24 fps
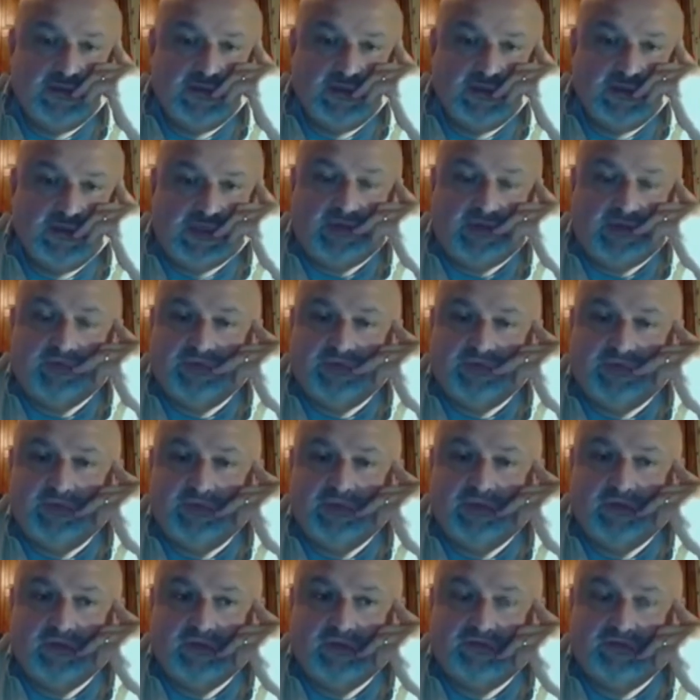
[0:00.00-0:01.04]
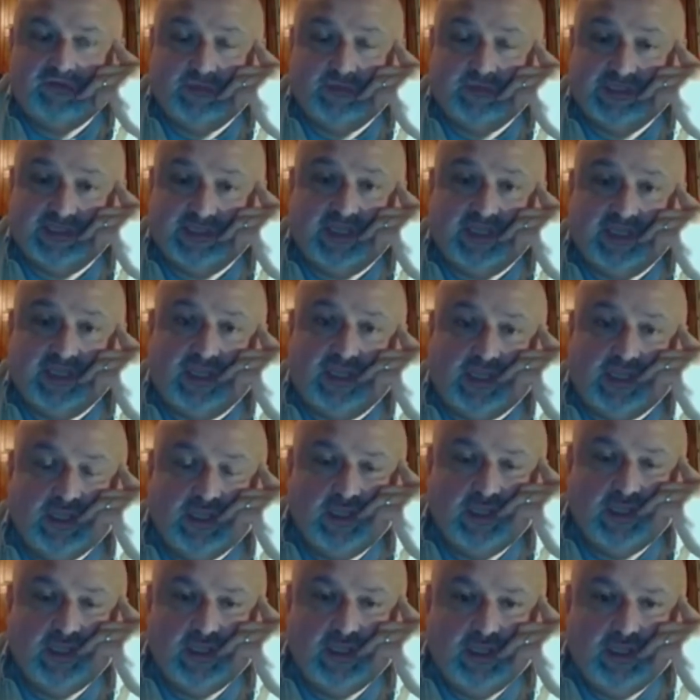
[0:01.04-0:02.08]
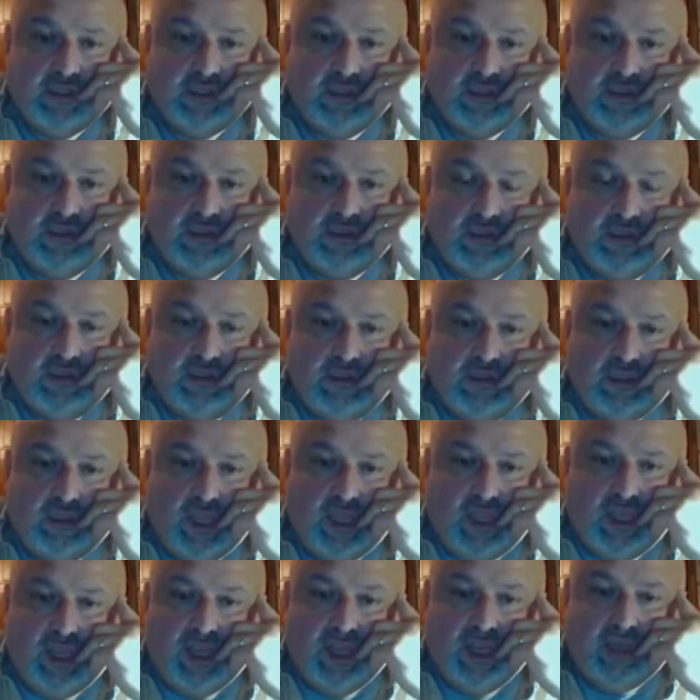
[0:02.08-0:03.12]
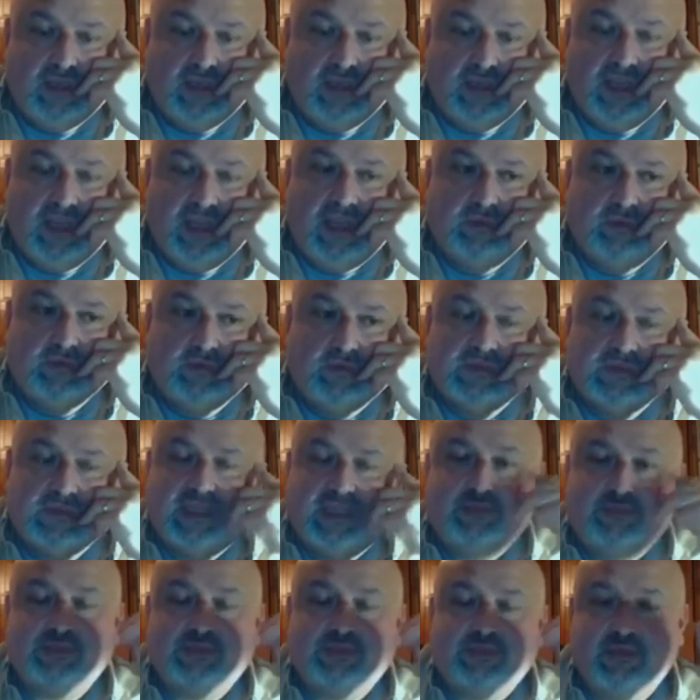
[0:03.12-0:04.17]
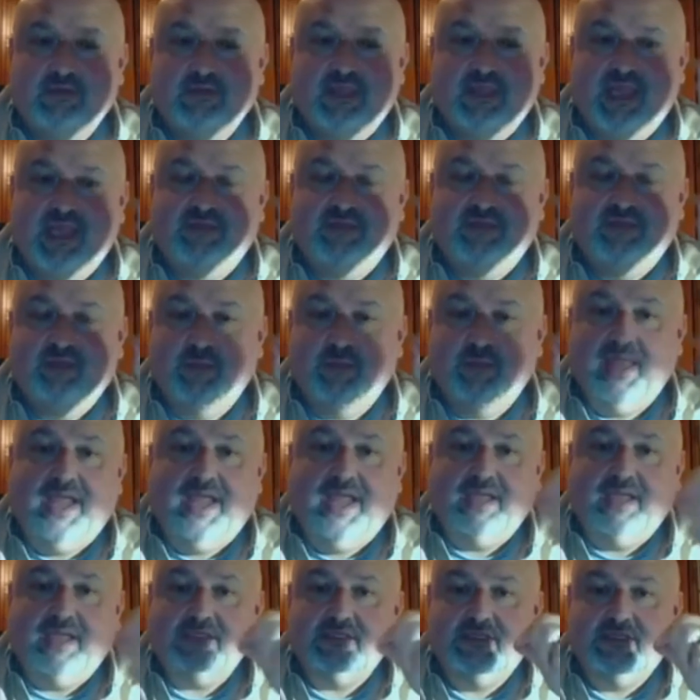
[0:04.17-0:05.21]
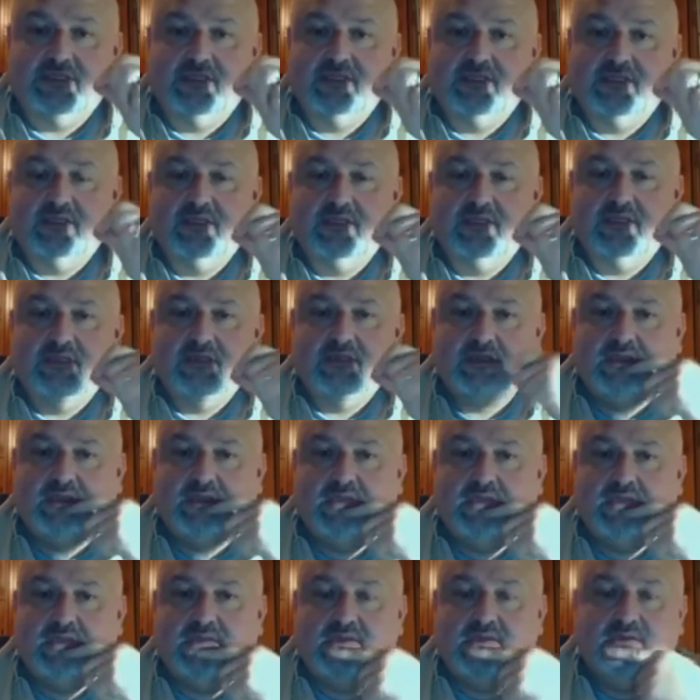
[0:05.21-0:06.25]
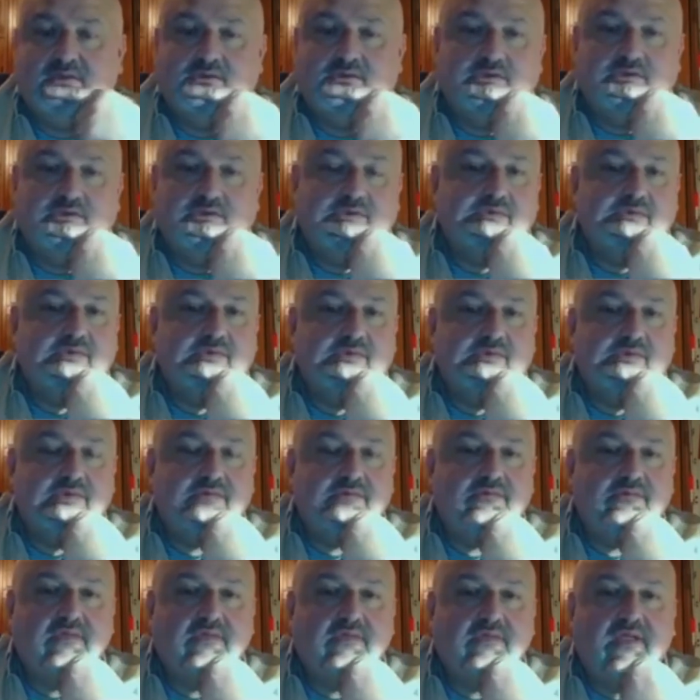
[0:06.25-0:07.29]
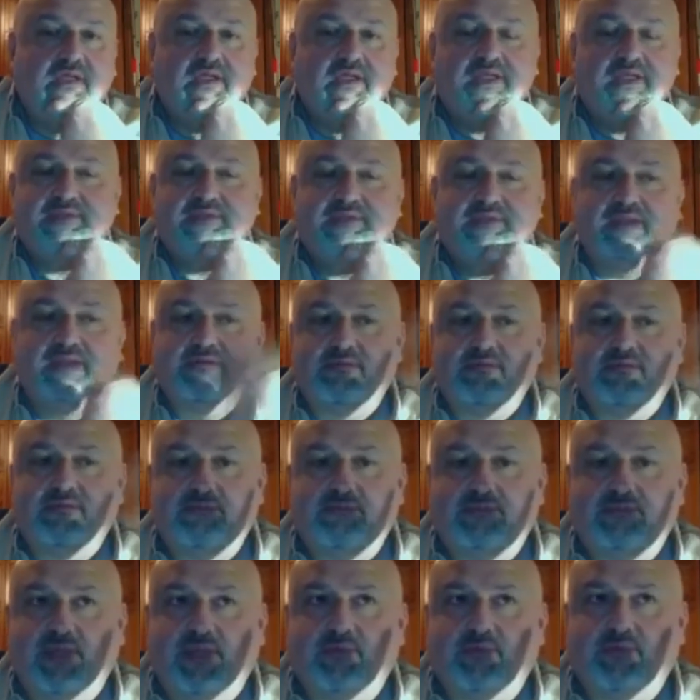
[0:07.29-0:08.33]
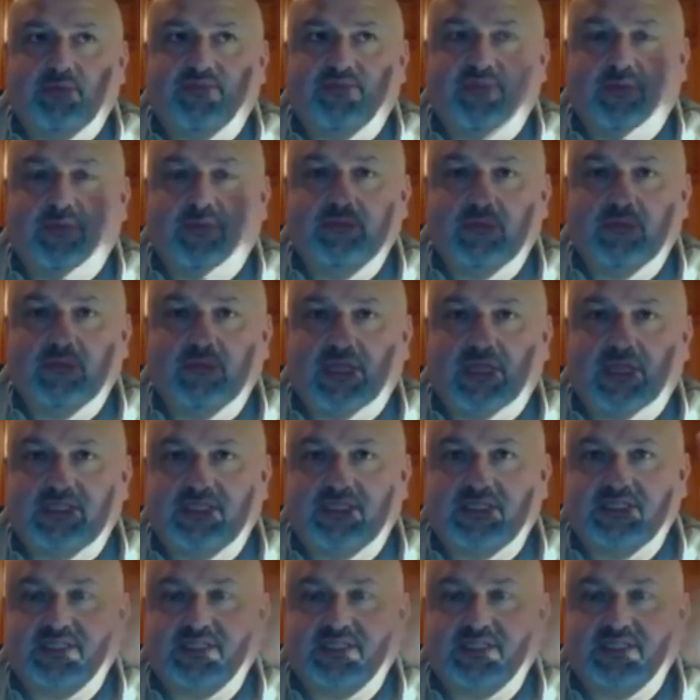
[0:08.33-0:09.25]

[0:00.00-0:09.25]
They were from the city, and they was absolutely having a blast. They were from, like I said, the